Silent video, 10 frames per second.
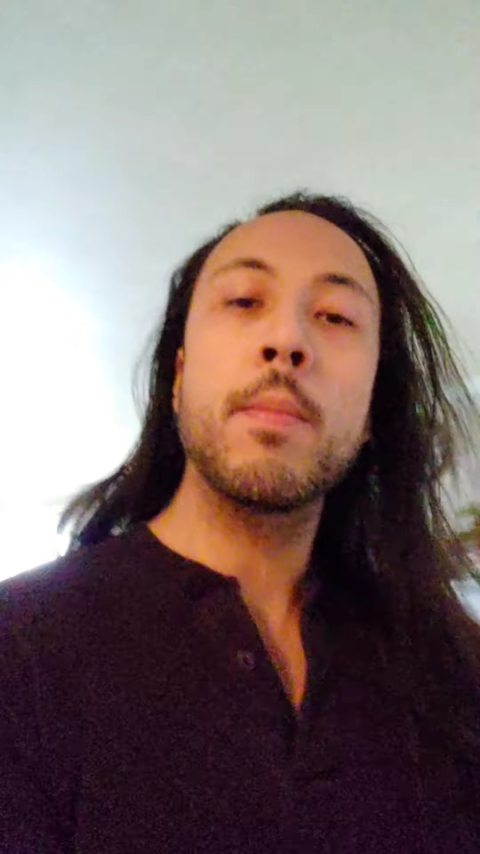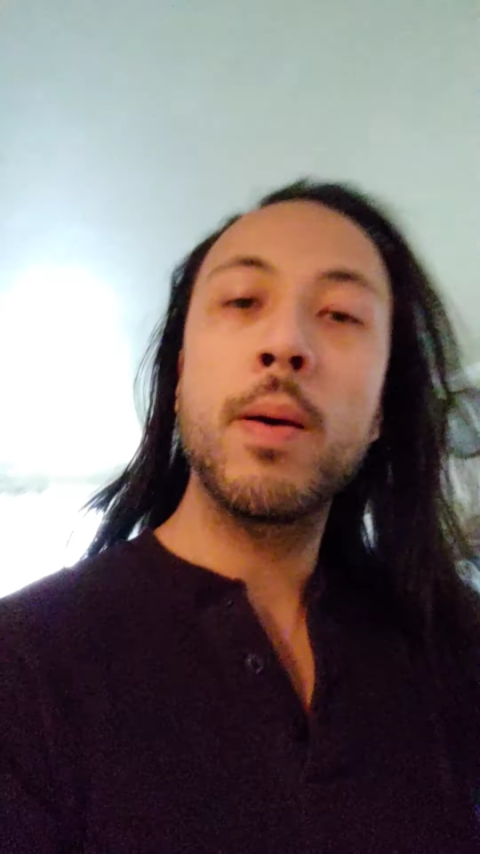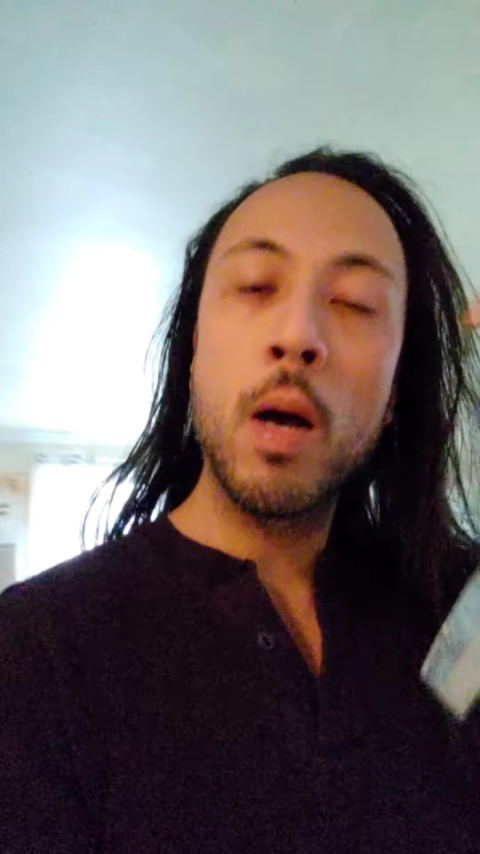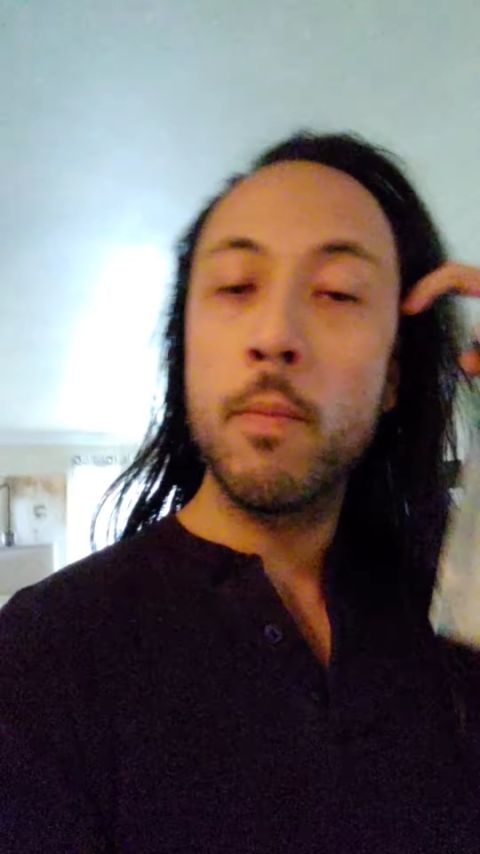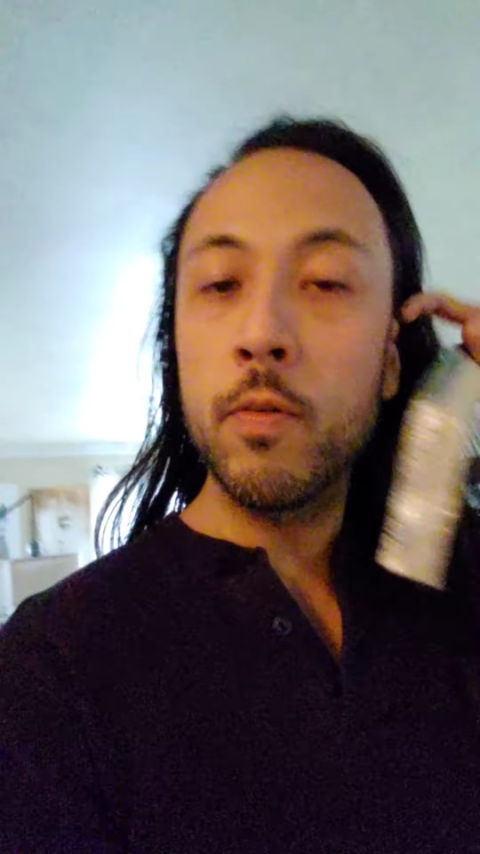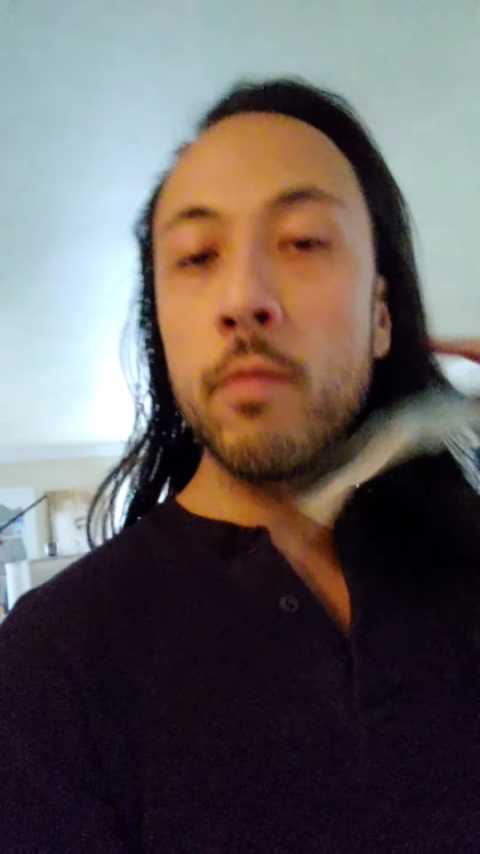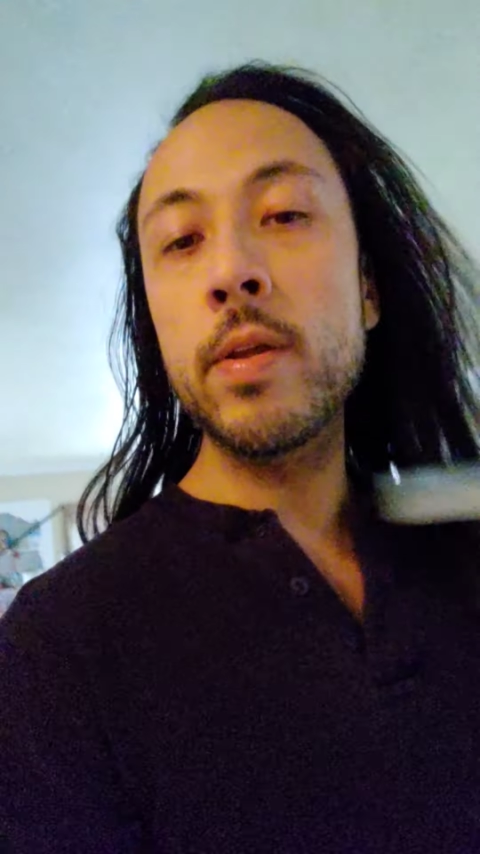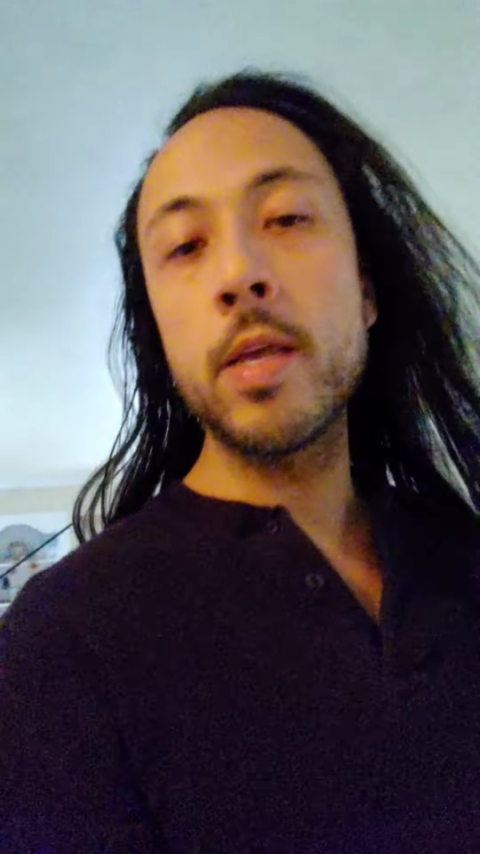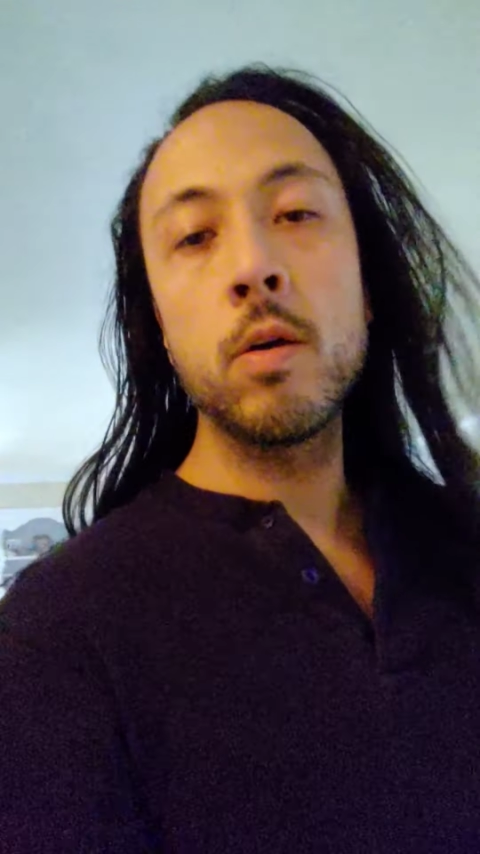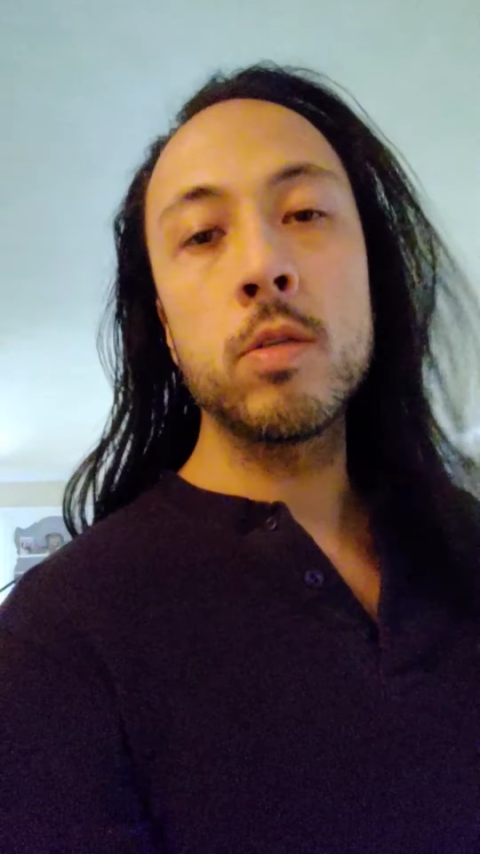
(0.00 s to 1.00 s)
helpful
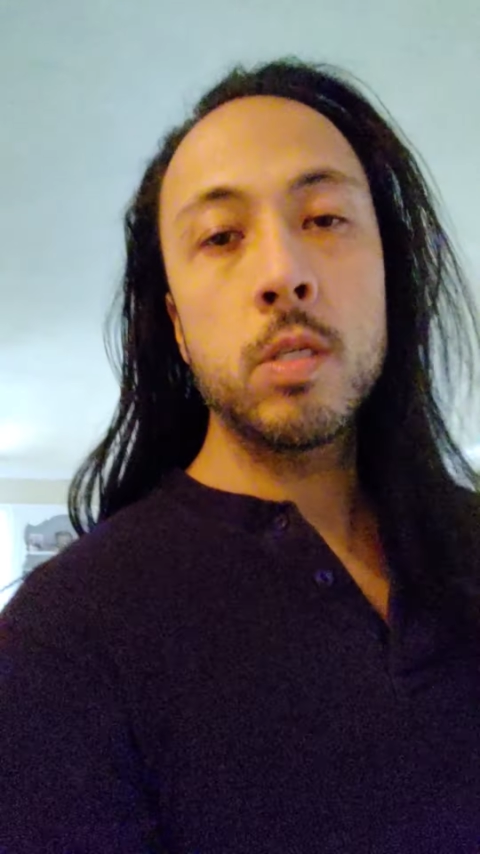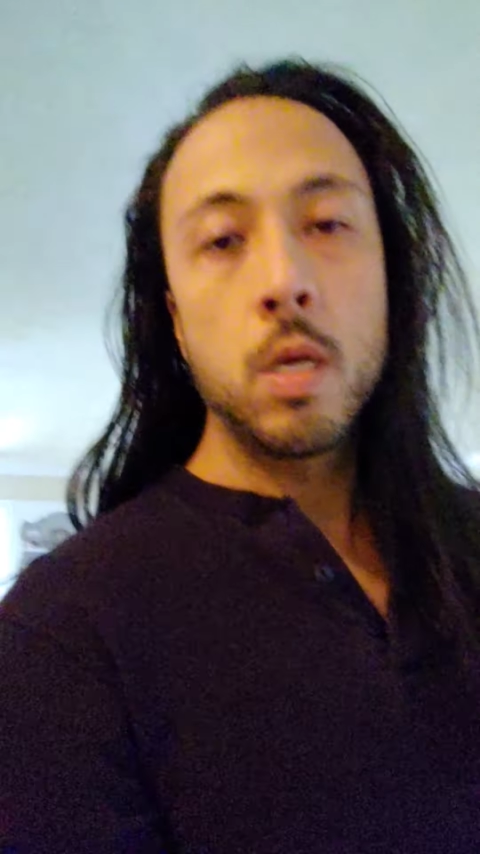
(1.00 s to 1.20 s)
videos.